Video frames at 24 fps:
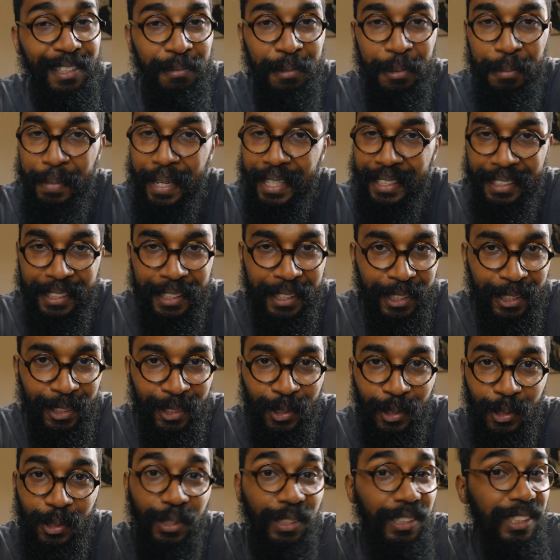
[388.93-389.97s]
him in many years,
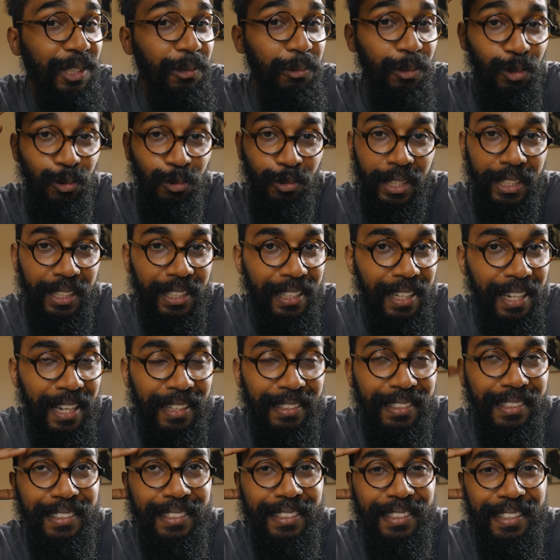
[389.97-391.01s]
so she was really glad
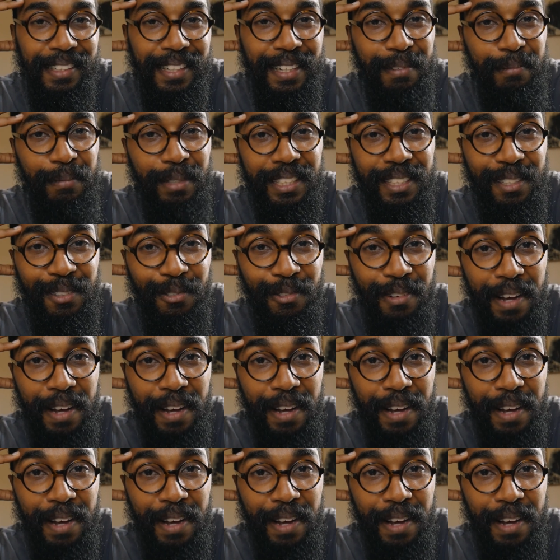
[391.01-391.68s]
to see him and his